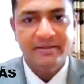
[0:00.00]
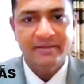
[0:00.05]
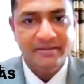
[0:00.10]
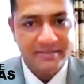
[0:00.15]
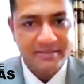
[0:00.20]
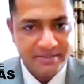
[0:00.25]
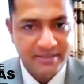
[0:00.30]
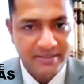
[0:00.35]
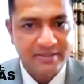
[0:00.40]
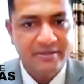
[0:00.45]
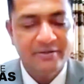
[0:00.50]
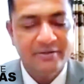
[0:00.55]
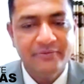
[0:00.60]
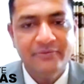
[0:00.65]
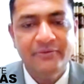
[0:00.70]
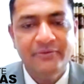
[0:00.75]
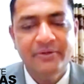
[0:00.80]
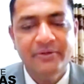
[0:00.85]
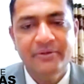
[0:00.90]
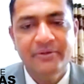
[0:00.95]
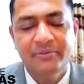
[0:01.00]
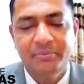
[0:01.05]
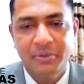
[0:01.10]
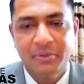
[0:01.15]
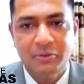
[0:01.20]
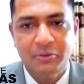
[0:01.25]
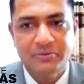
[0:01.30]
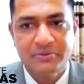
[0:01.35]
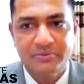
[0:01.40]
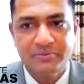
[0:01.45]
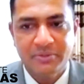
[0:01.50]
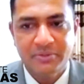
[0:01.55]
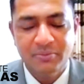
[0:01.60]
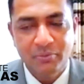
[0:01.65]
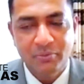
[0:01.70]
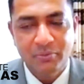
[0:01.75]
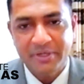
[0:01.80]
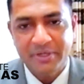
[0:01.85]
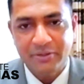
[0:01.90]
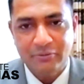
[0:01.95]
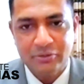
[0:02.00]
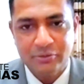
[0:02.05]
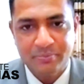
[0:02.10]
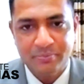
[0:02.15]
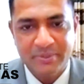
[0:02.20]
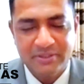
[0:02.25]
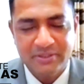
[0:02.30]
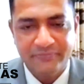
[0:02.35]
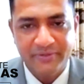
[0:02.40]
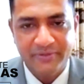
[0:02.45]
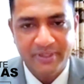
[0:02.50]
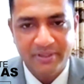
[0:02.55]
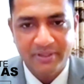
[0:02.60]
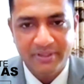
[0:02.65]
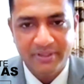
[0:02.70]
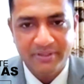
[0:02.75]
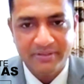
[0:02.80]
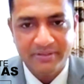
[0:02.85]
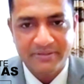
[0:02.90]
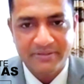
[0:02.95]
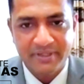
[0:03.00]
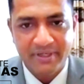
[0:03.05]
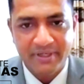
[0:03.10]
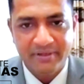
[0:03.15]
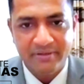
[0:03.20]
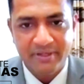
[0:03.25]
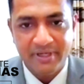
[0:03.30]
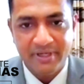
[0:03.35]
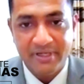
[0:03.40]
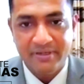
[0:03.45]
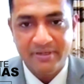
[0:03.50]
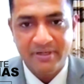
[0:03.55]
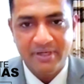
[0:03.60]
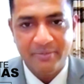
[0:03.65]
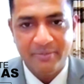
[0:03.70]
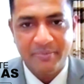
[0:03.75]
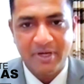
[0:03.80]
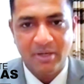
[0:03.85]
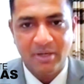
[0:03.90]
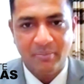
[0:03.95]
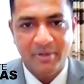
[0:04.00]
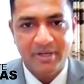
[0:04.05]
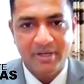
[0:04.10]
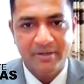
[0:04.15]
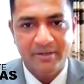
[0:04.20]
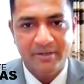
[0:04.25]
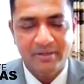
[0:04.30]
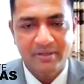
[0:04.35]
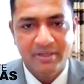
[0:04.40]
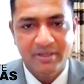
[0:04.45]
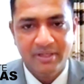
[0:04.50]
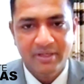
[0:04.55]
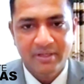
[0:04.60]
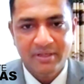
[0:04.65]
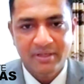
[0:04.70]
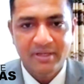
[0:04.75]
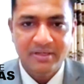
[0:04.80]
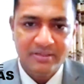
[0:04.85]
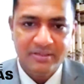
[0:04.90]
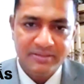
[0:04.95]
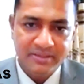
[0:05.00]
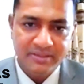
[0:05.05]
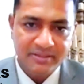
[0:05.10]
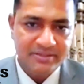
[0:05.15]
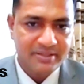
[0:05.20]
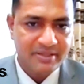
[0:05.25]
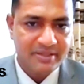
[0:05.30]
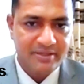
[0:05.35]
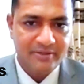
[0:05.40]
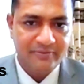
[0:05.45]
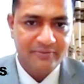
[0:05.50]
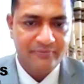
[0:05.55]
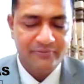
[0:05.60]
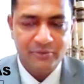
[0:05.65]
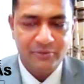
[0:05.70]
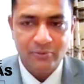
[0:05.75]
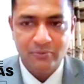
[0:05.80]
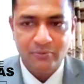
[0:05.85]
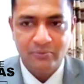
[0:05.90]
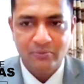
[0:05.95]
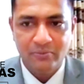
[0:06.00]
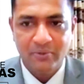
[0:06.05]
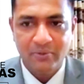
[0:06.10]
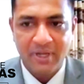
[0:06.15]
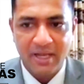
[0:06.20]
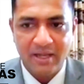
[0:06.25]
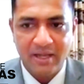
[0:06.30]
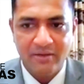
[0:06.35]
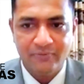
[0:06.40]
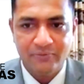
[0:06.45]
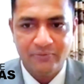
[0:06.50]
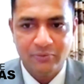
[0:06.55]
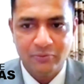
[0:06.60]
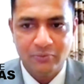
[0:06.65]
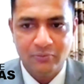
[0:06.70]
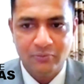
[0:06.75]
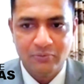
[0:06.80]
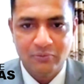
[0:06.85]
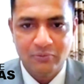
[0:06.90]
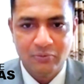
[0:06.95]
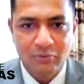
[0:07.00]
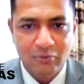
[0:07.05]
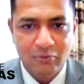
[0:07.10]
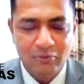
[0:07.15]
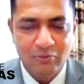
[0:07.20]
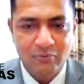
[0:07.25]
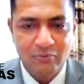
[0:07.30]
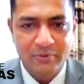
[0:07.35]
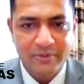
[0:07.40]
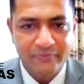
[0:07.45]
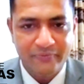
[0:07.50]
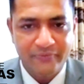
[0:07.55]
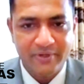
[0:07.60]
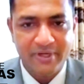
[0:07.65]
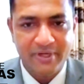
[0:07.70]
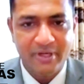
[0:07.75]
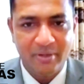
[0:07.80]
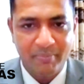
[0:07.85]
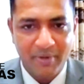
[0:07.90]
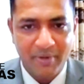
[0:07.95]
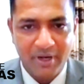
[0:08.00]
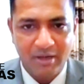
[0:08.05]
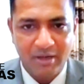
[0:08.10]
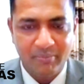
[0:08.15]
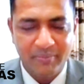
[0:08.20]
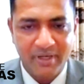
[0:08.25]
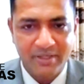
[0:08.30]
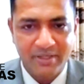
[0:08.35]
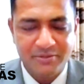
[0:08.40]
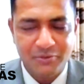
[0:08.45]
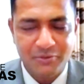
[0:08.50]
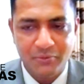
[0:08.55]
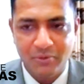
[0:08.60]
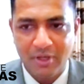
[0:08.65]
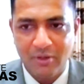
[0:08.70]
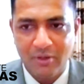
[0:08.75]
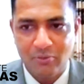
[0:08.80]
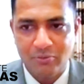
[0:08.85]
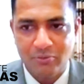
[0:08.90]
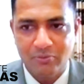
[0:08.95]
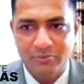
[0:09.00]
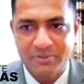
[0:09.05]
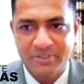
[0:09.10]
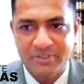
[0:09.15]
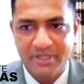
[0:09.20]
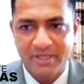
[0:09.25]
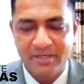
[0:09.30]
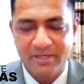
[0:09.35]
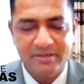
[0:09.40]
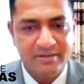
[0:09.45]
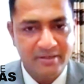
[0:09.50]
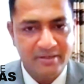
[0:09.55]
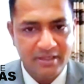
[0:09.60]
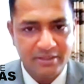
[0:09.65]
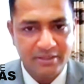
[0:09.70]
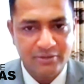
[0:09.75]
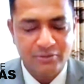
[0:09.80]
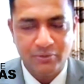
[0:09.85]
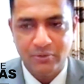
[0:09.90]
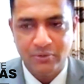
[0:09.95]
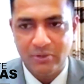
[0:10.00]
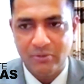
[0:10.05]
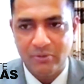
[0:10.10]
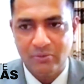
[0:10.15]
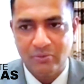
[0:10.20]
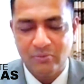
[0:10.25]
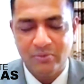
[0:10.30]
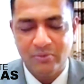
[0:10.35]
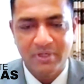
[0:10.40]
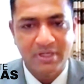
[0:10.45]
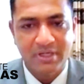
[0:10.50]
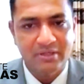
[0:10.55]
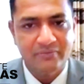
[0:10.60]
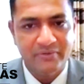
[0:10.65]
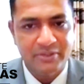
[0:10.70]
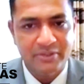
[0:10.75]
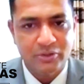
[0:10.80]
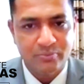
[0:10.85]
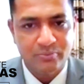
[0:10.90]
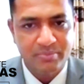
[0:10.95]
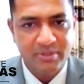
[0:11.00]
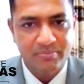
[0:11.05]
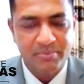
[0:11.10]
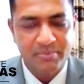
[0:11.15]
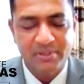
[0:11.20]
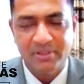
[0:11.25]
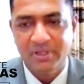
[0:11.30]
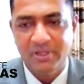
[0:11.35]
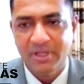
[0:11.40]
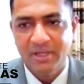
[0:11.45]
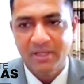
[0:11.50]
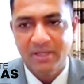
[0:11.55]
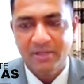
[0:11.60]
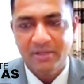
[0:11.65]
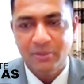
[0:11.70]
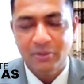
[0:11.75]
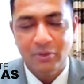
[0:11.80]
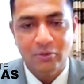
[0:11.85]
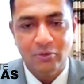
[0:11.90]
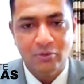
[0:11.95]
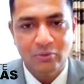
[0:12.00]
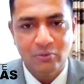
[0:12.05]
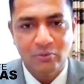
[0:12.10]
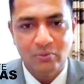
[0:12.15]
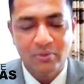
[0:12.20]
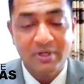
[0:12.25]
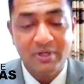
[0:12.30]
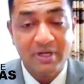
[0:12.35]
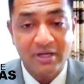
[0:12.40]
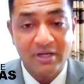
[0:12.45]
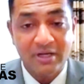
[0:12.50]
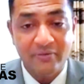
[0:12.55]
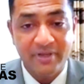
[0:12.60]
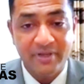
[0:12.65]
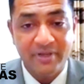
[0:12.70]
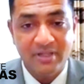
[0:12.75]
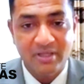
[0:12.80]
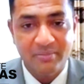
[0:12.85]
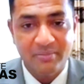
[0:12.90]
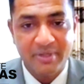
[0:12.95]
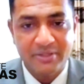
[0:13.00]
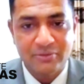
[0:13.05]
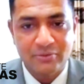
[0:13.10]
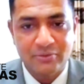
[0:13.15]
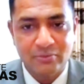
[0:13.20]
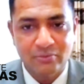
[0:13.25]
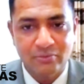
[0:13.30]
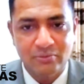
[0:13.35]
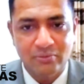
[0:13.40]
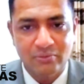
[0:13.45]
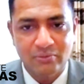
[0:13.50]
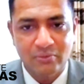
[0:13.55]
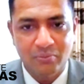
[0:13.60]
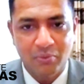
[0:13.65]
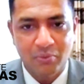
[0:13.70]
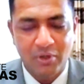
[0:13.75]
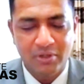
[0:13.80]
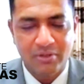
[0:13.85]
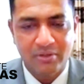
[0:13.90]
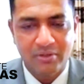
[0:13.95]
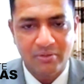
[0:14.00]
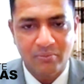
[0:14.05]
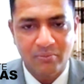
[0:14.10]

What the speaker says: initiative, because the moment you specifically said interdepartmental, it is initiative. You have to go to different departments, you have to stay in touch, you have to convince people, you have to convey them as to what